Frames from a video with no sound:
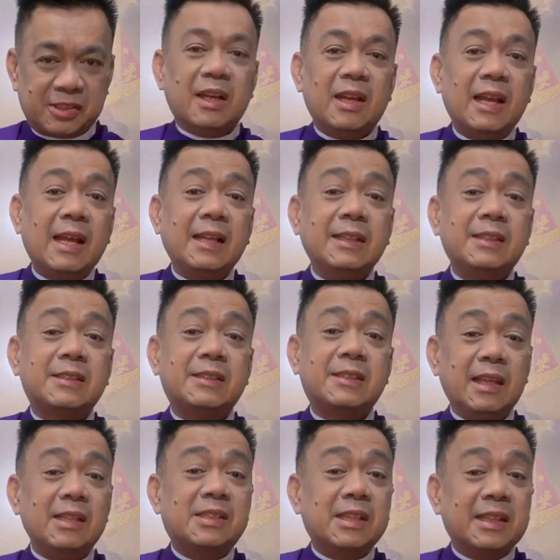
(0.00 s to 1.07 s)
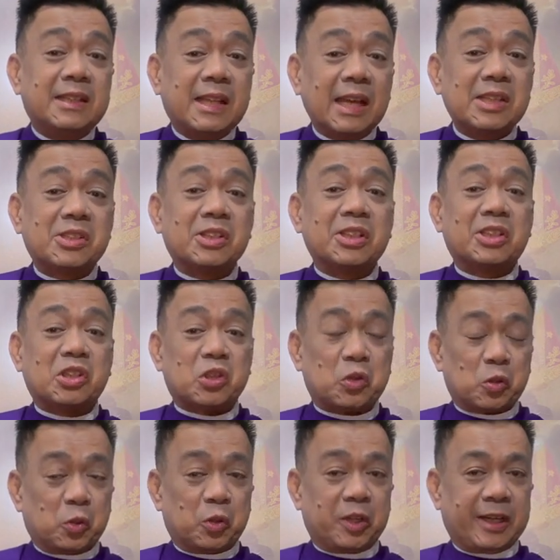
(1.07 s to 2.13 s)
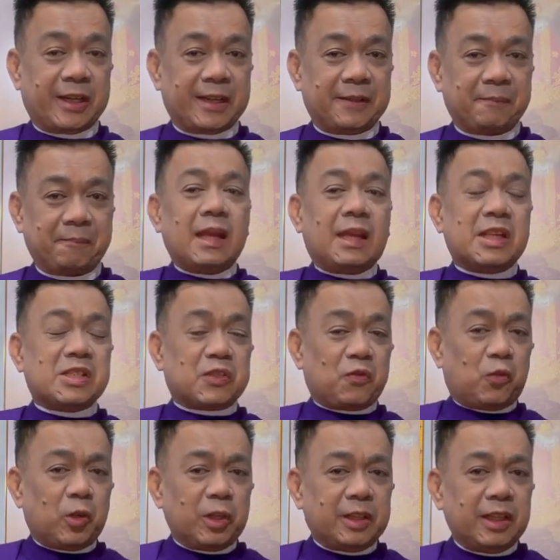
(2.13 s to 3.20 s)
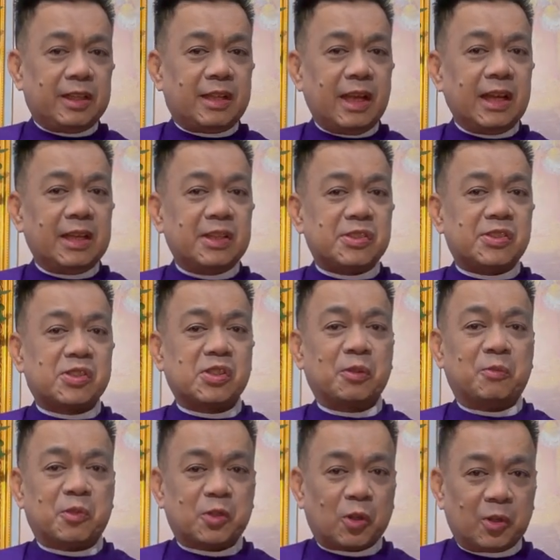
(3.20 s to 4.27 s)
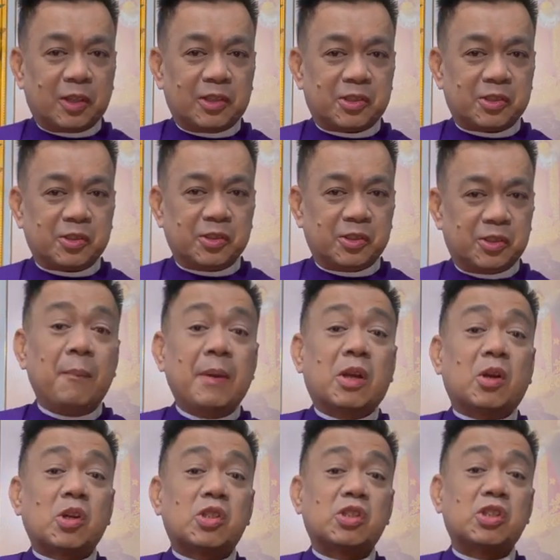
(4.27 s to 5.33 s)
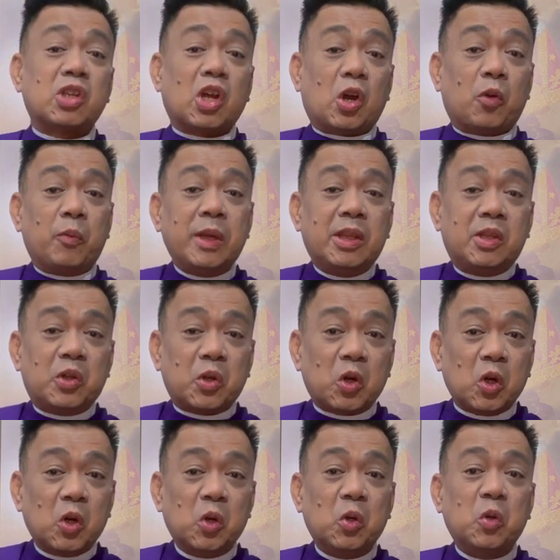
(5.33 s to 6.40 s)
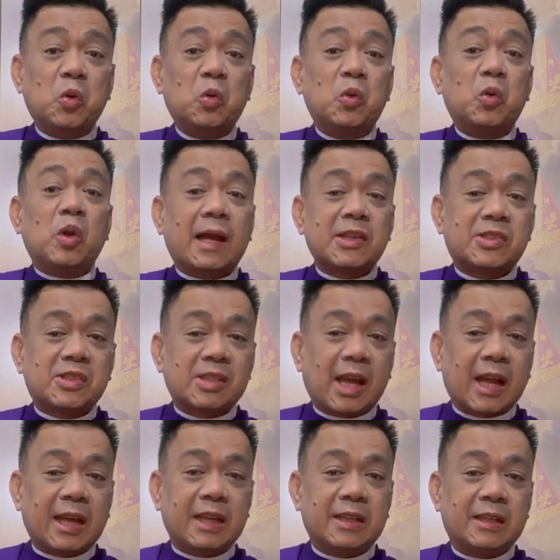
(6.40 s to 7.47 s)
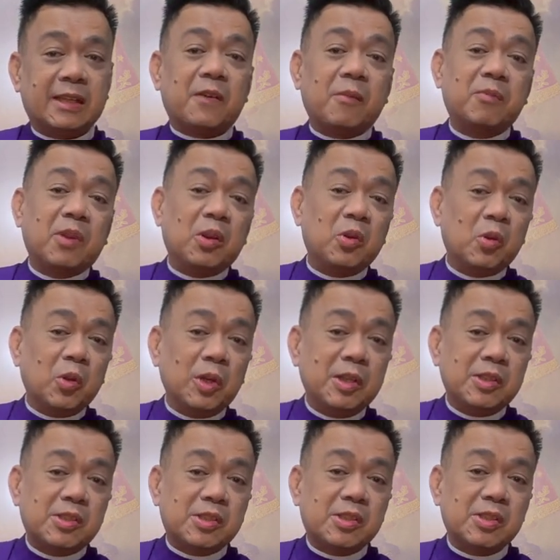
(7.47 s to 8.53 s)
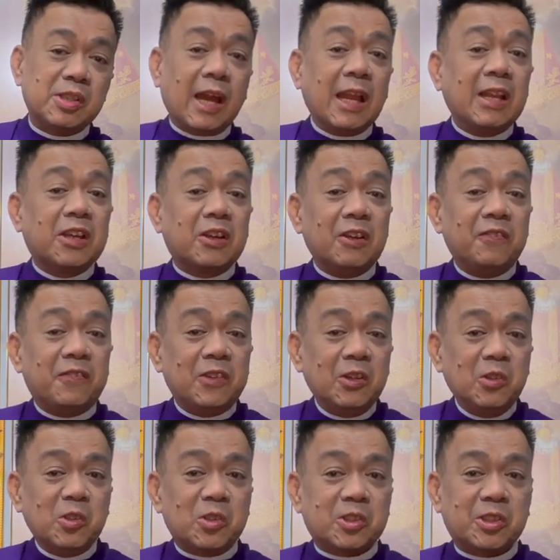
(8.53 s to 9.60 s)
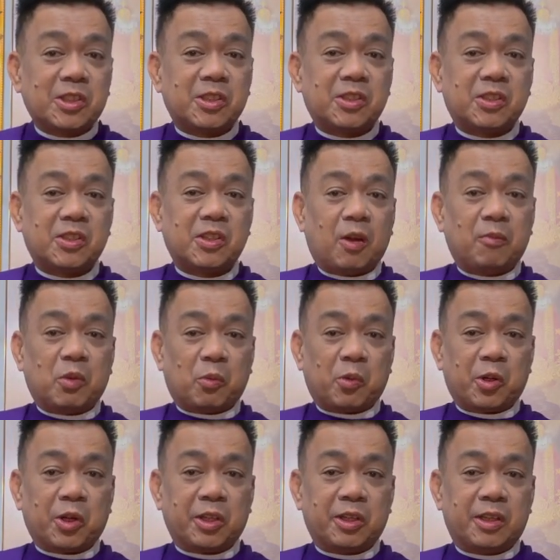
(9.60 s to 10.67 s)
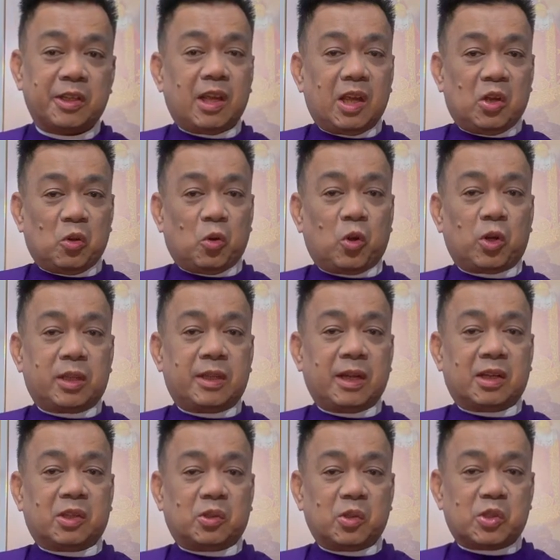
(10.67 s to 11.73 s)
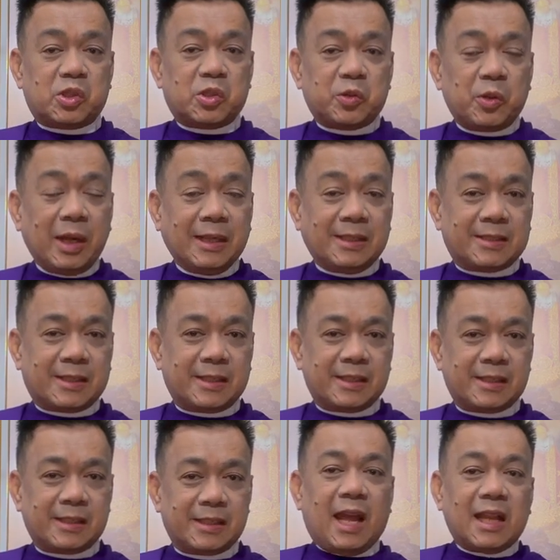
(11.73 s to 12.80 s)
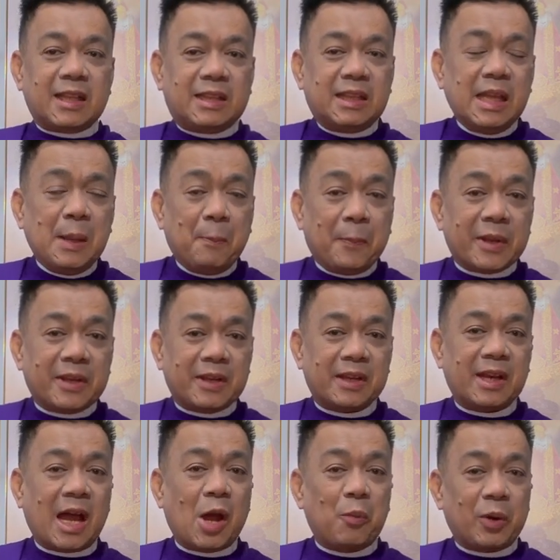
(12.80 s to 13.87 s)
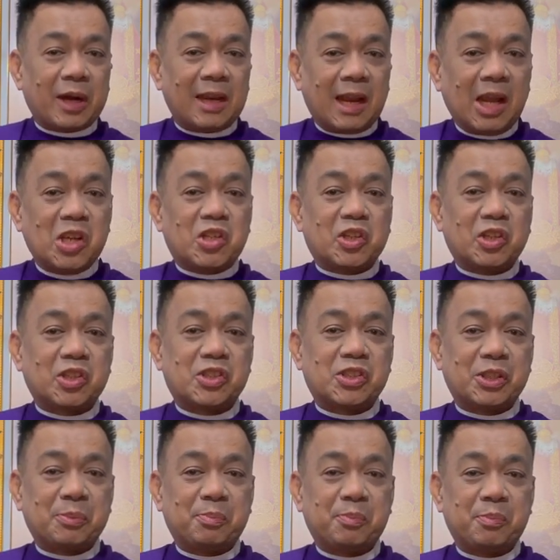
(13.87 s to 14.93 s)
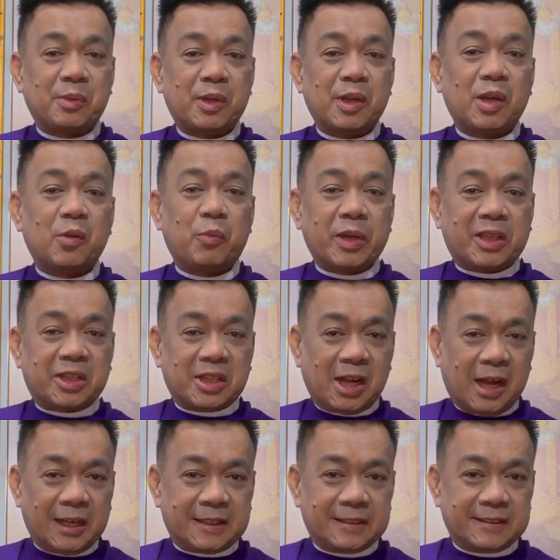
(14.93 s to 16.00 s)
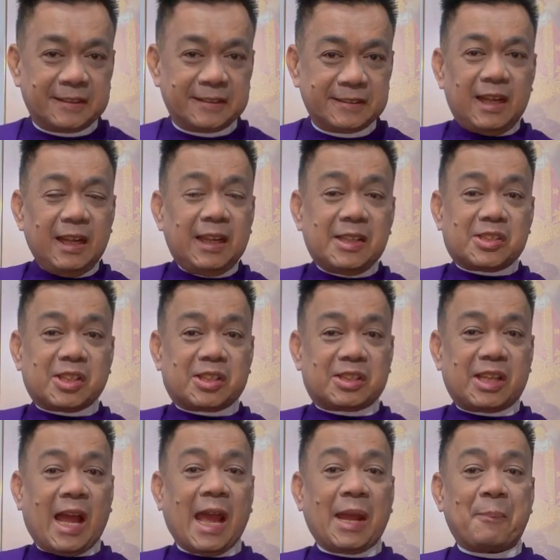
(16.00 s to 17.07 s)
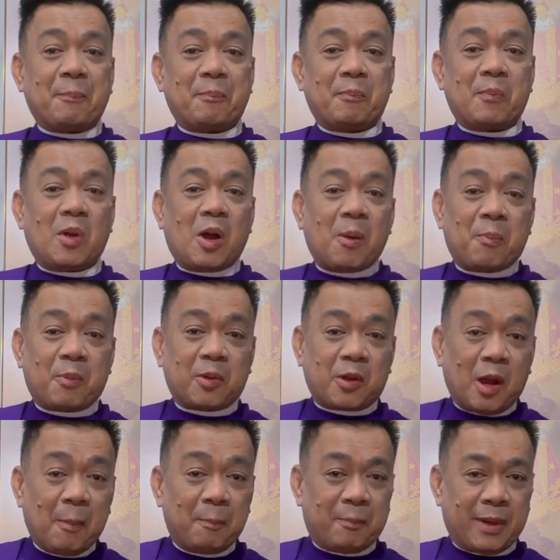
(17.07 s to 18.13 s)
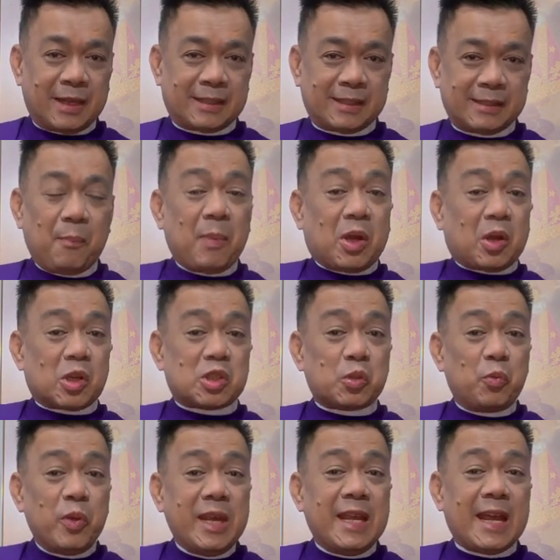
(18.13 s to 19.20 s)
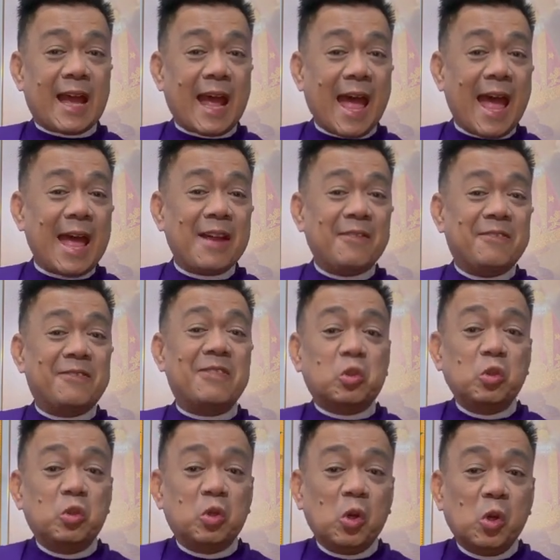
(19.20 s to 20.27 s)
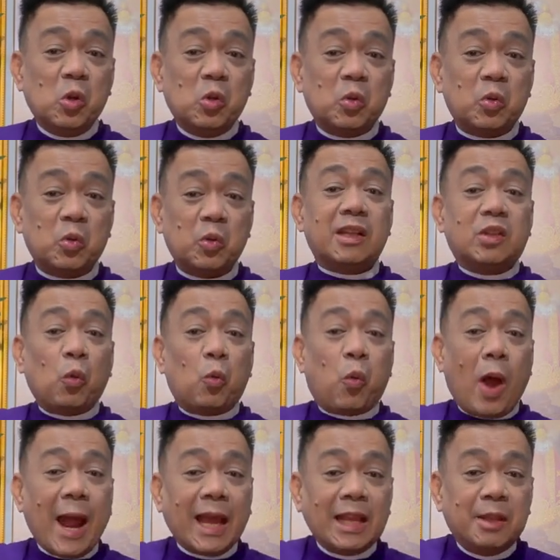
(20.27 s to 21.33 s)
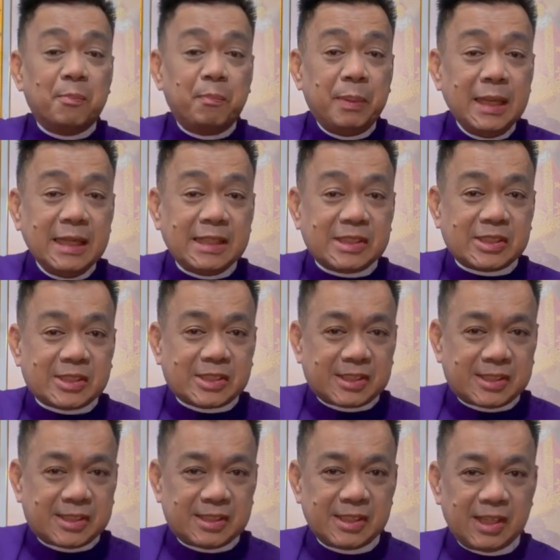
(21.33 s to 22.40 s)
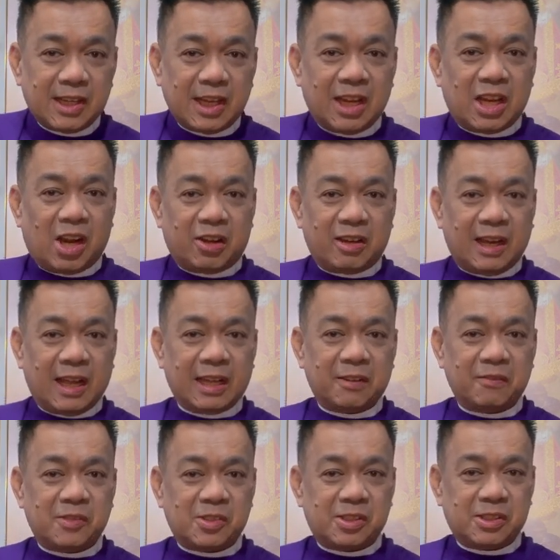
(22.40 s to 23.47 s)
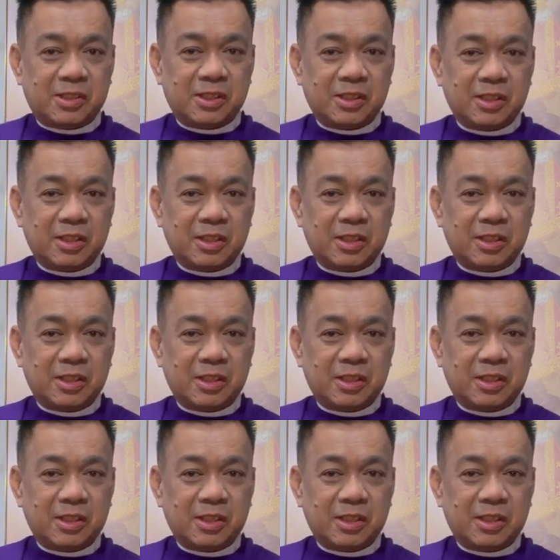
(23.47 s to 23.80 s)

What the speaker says: Lent is a desert journey. It is 40 days of solitude because we draw aside from the noise and confusion of the world in order to strengthen and deepen our relationship with God. It is a time of combat because we have to know the wild beasts in our lives.